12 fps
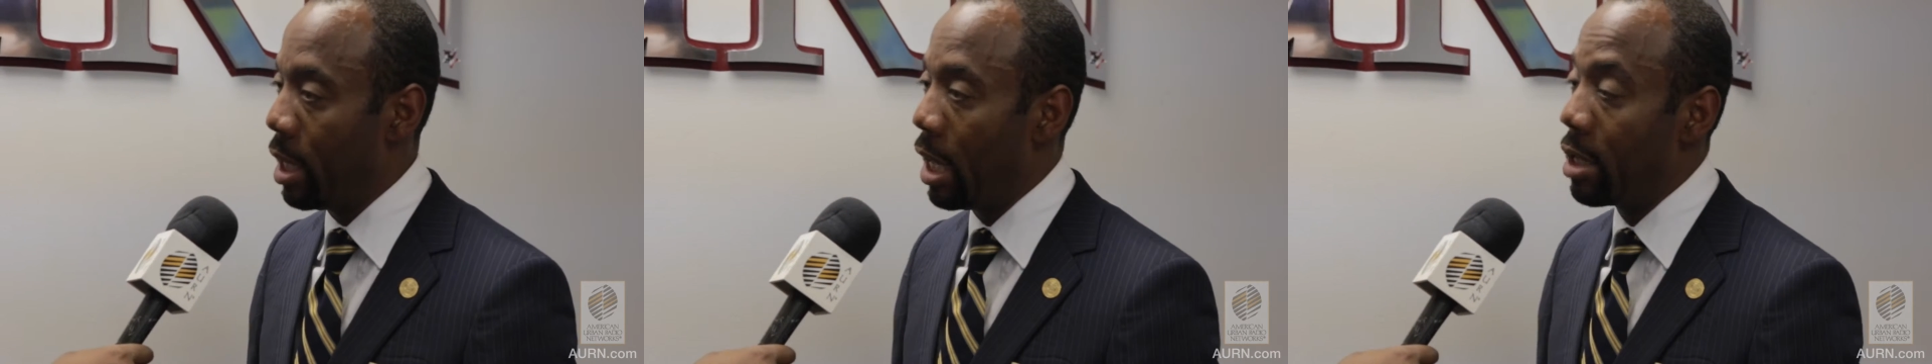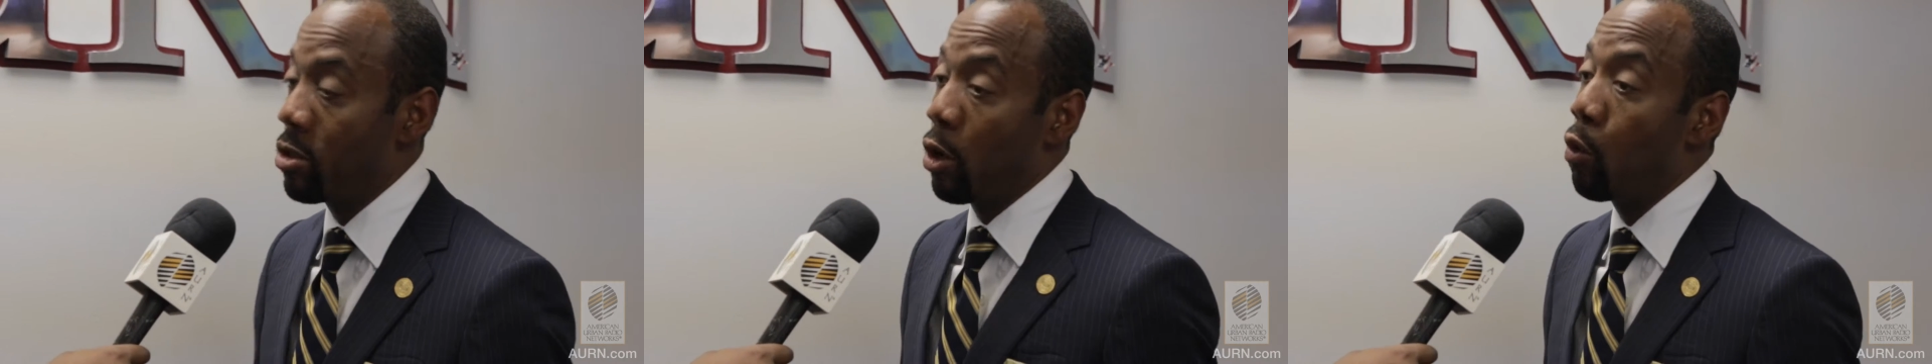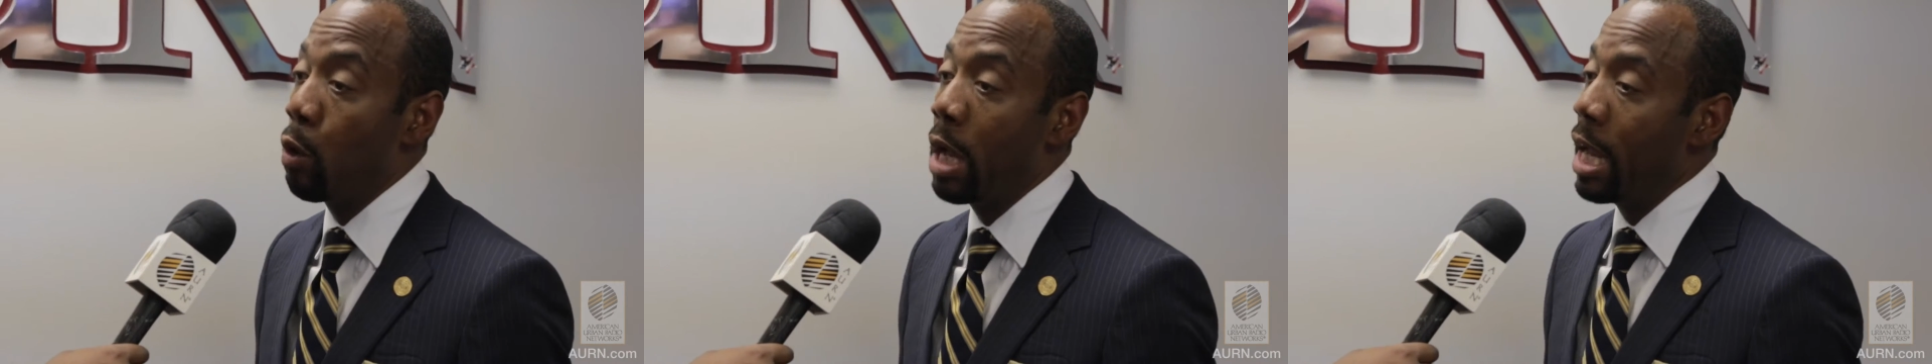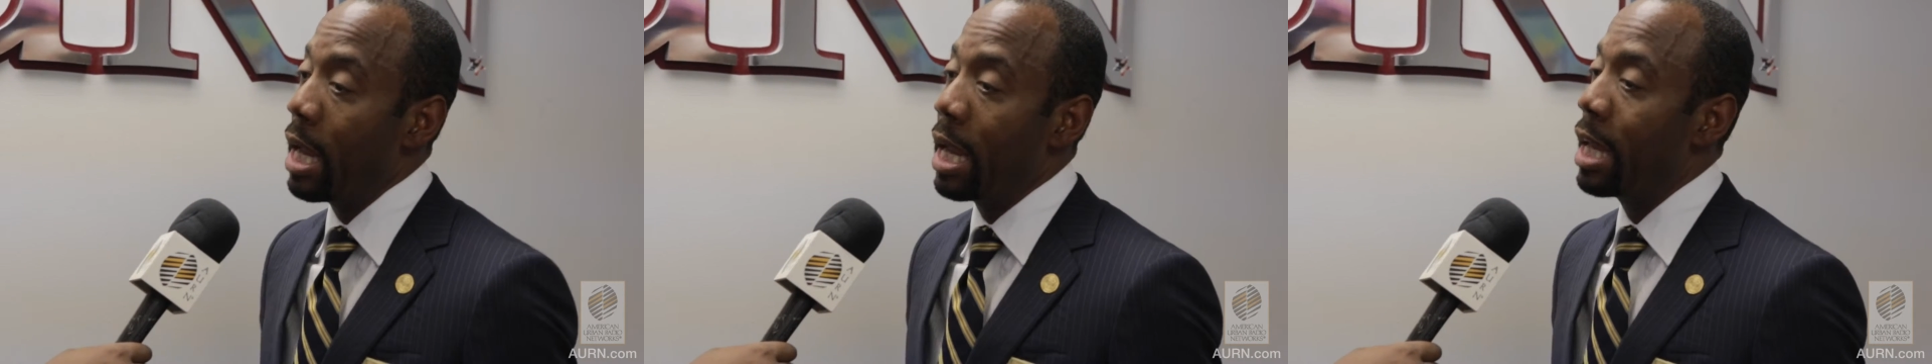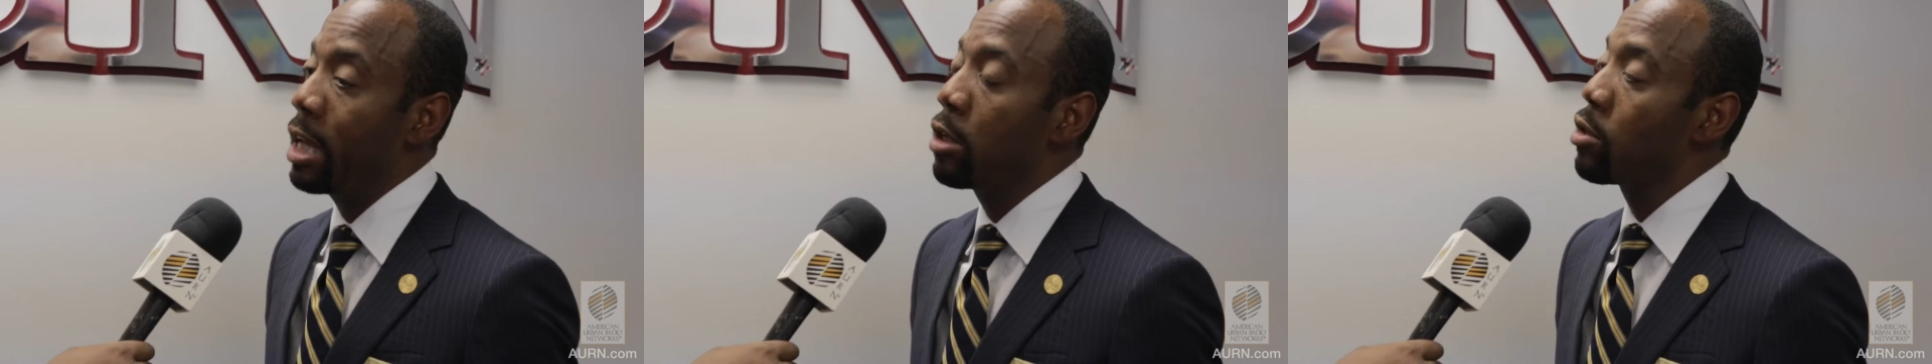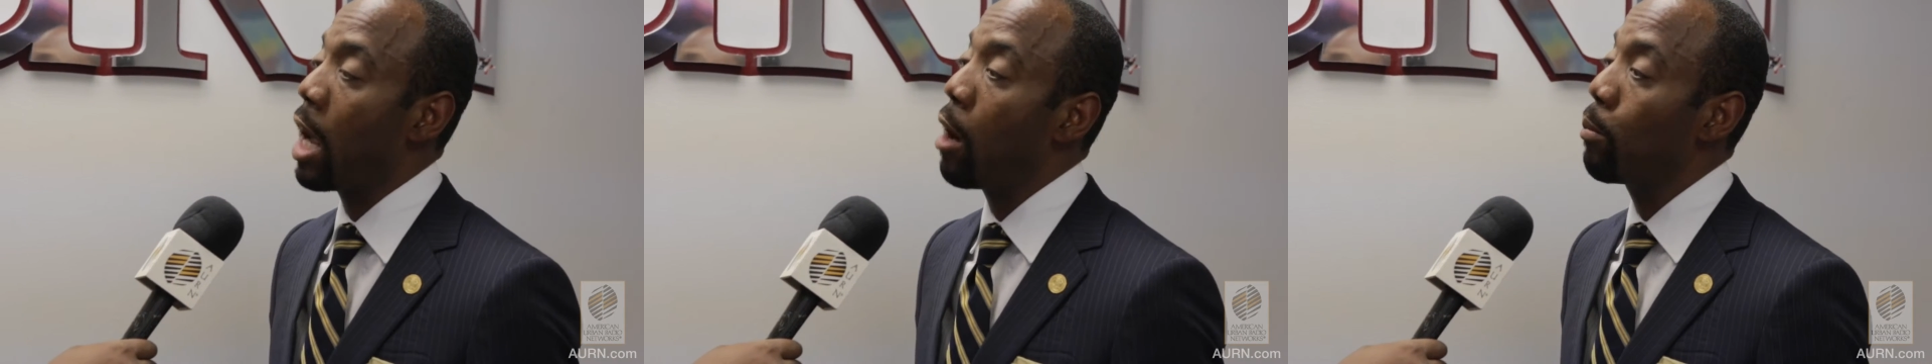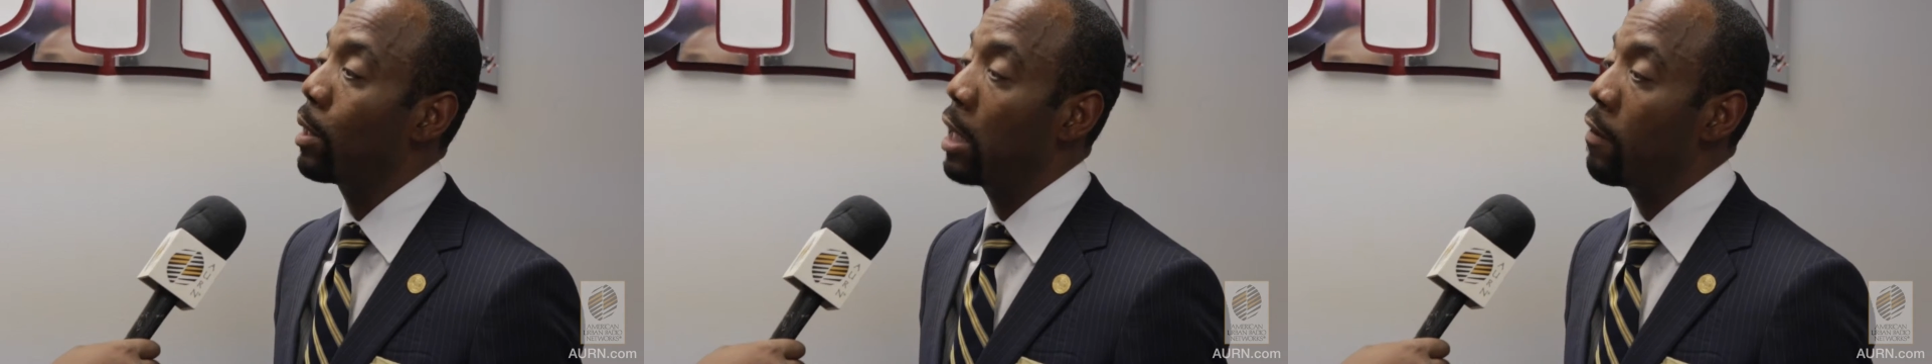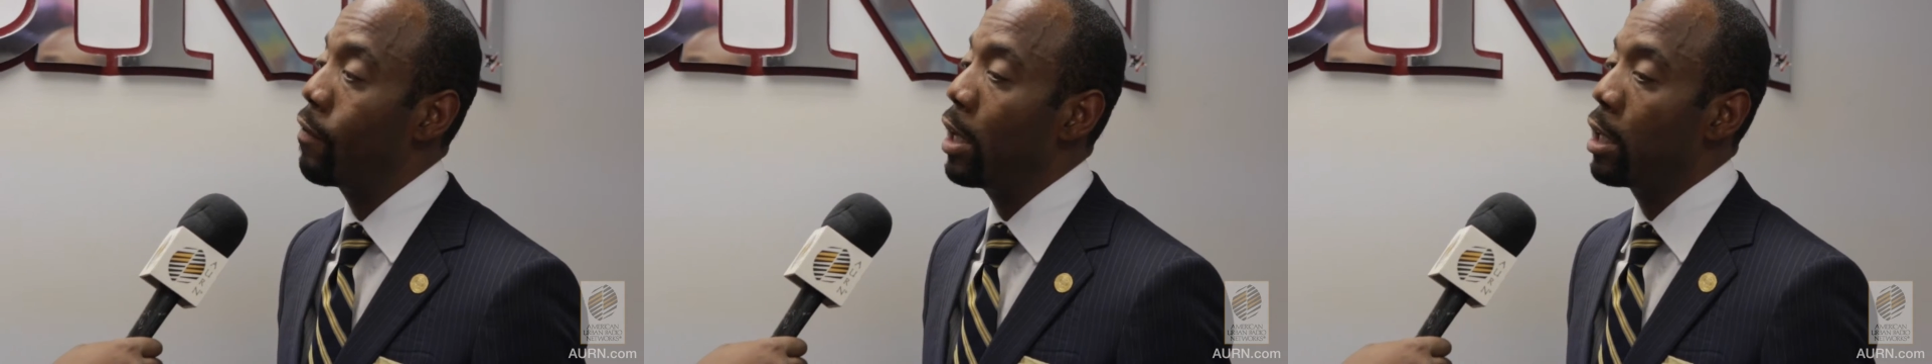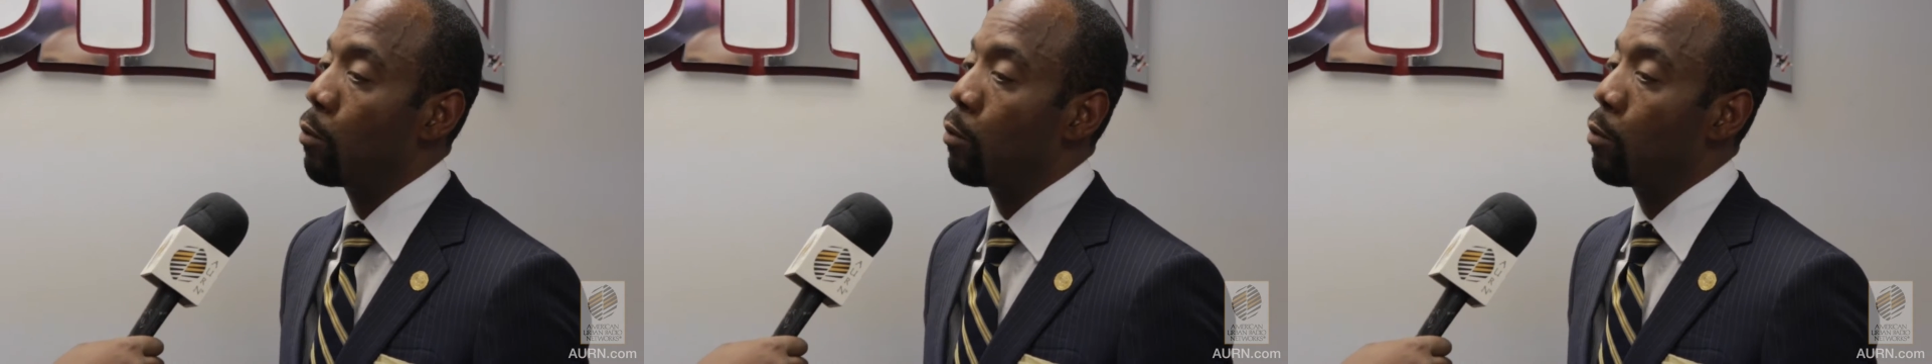And so it is our belief